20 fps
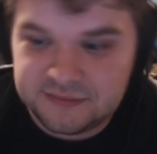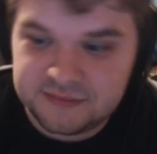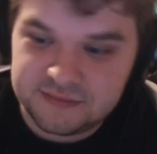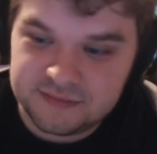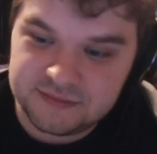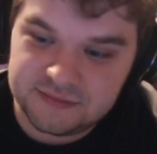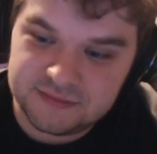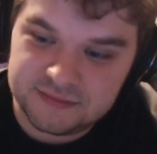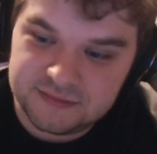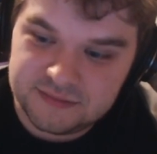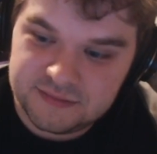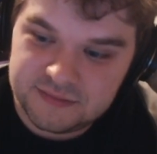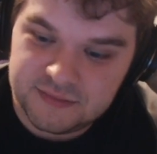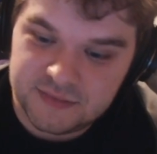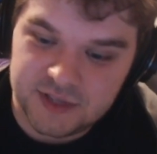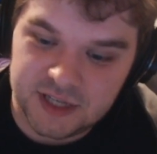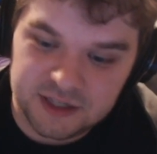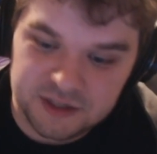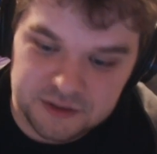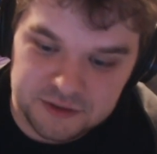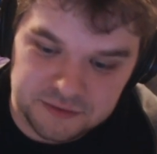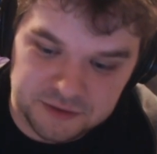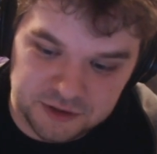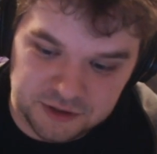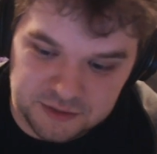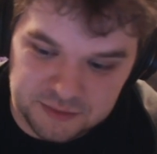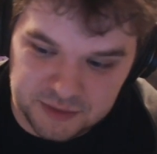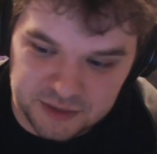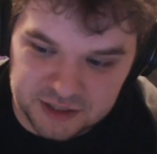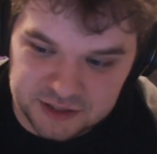Thank you very much.
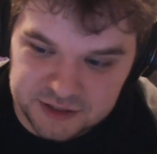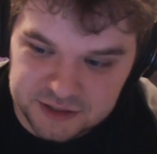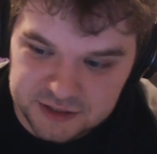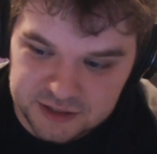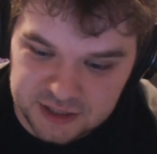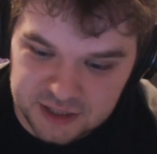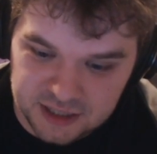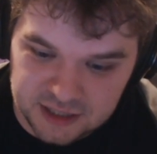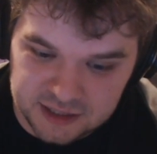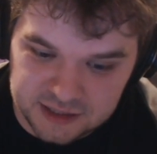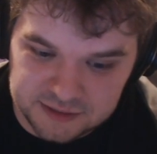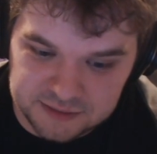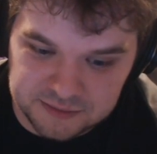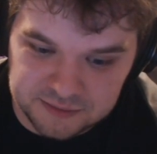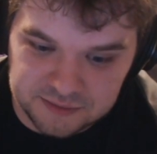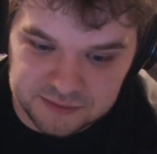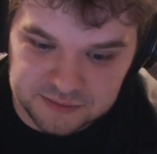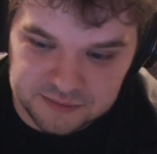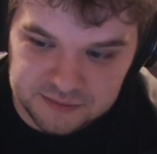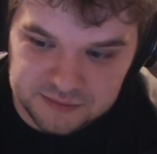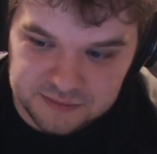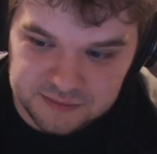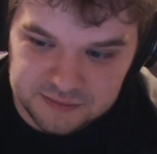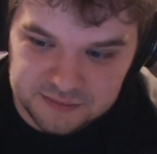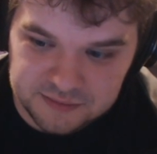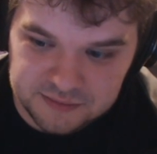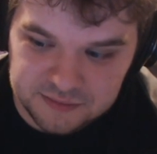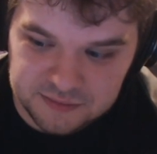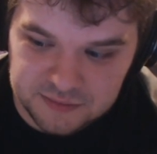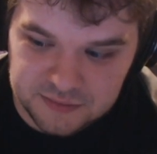Yeah,
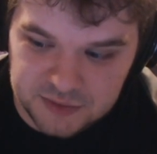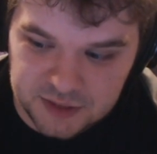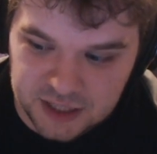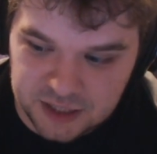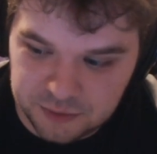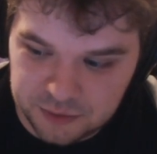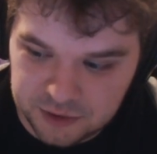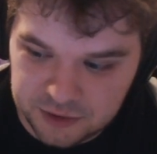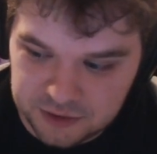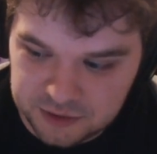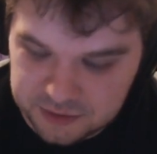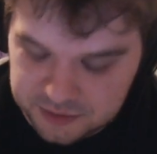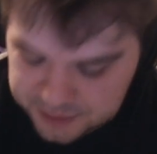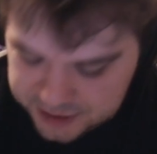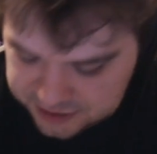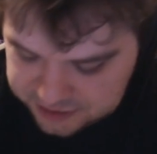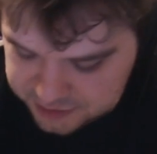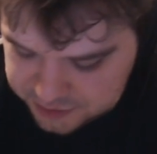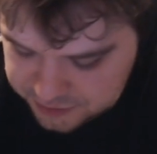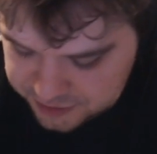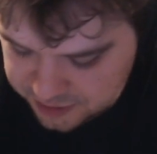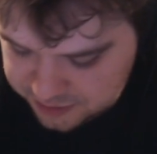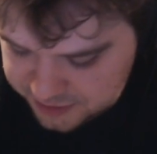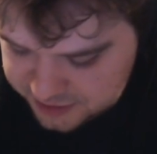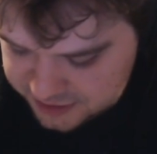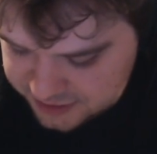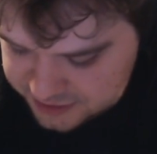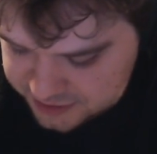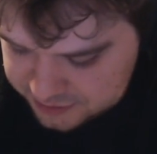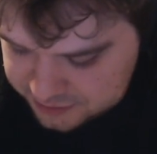we're about 20 minutes away
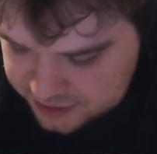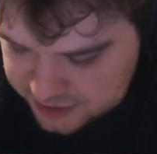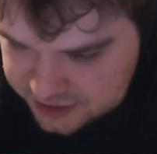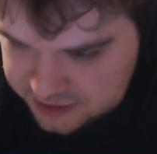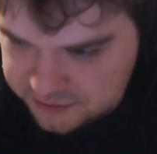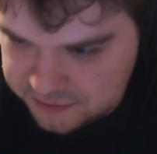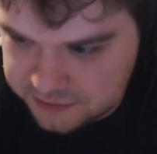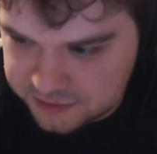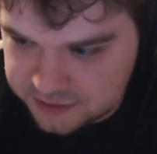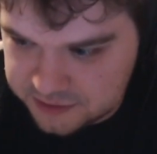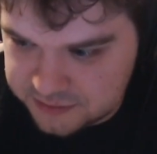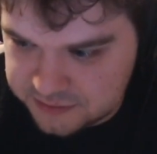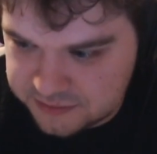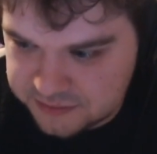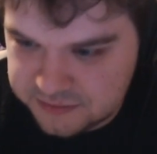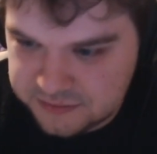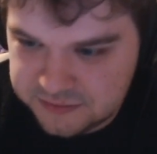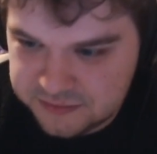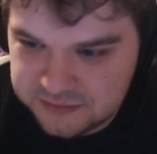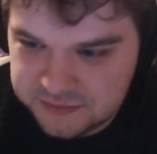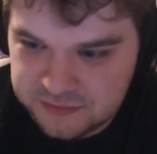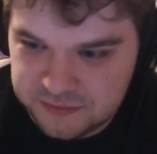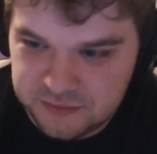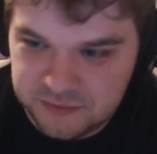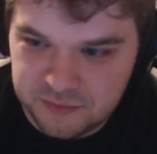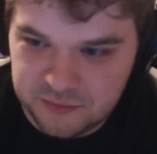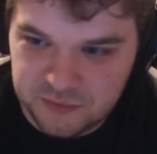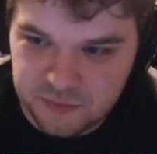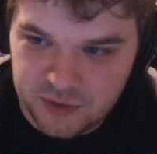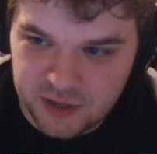from
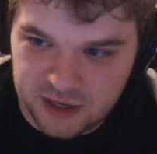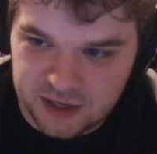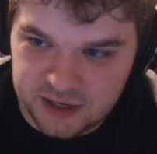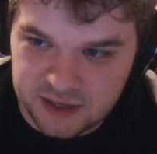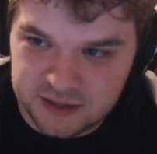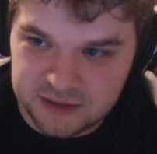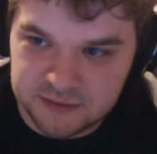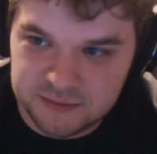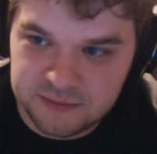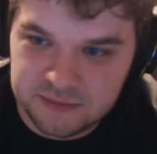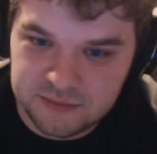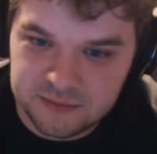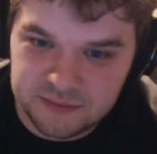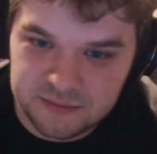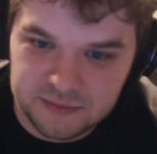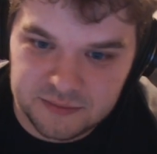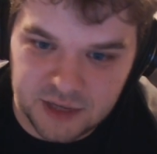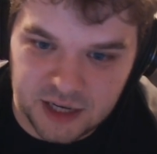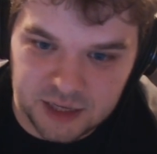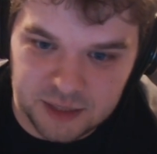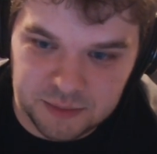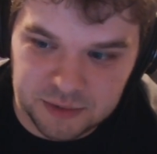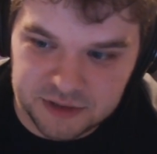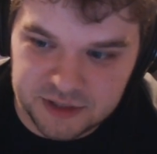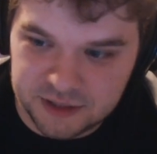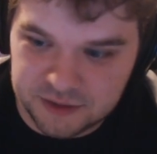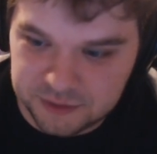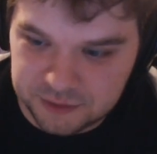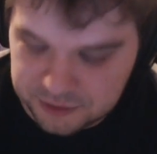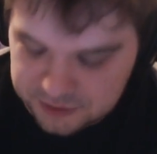a hypothetical thing that
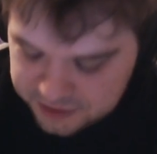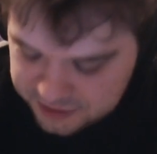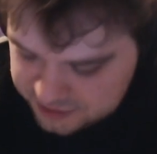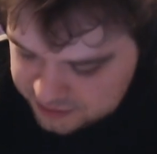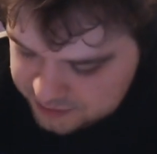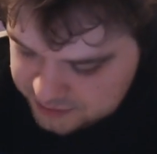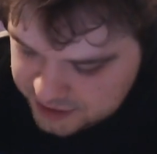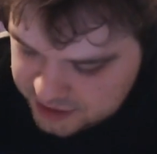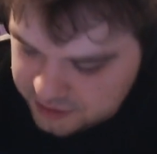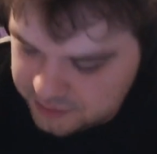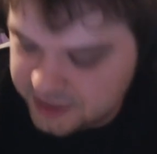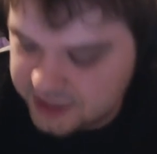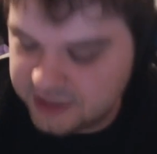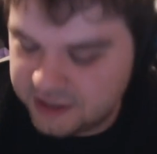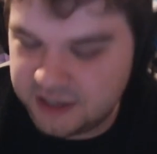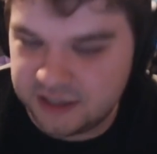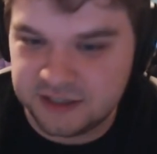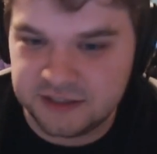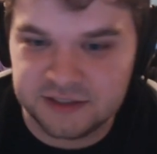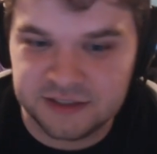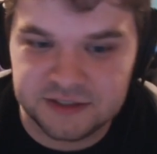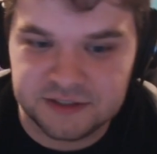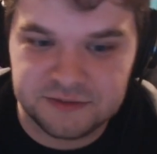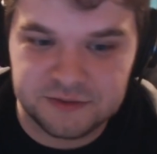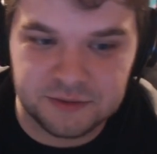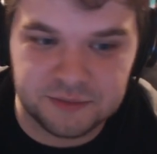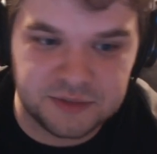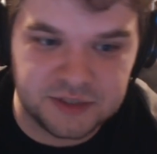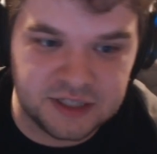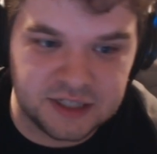may or may not exist from being
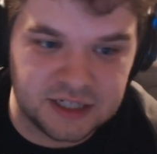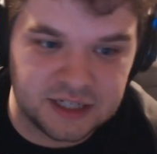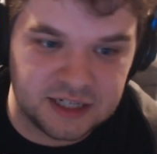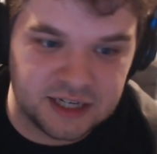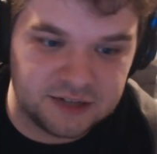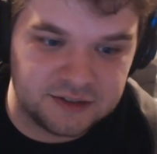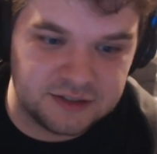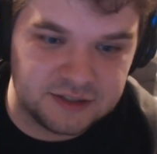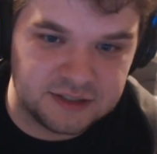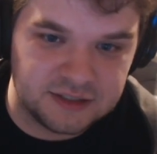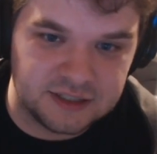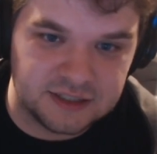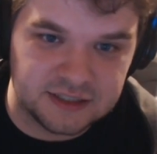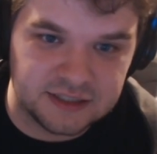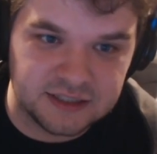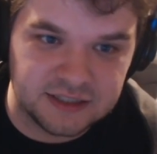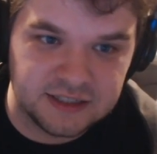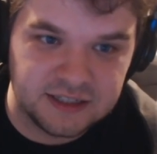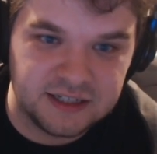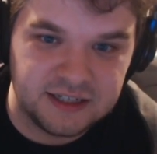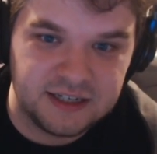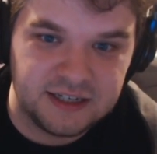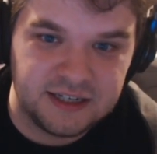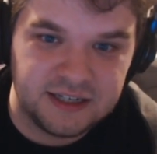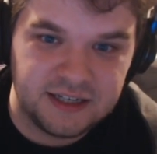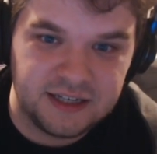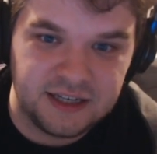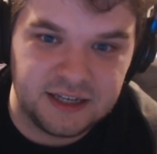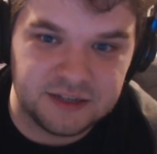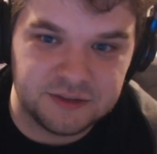announced, and it was
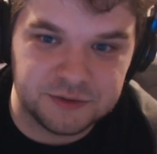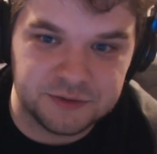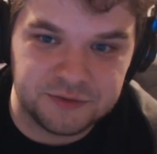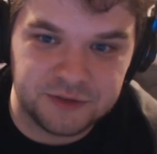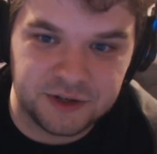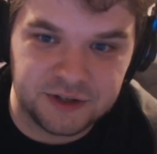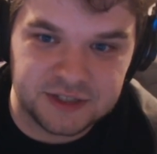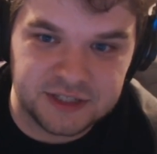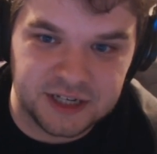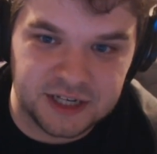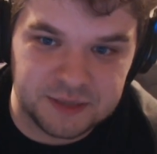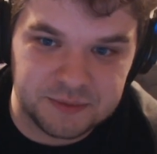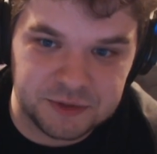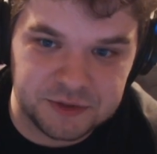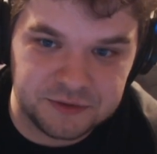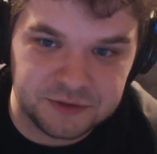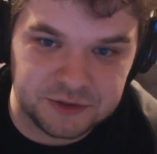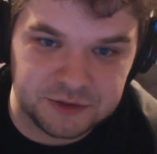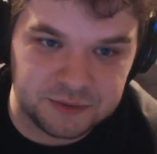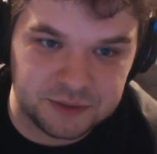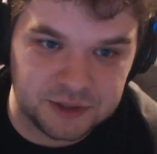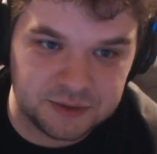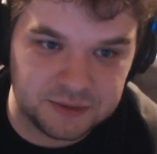very timely for you to be able to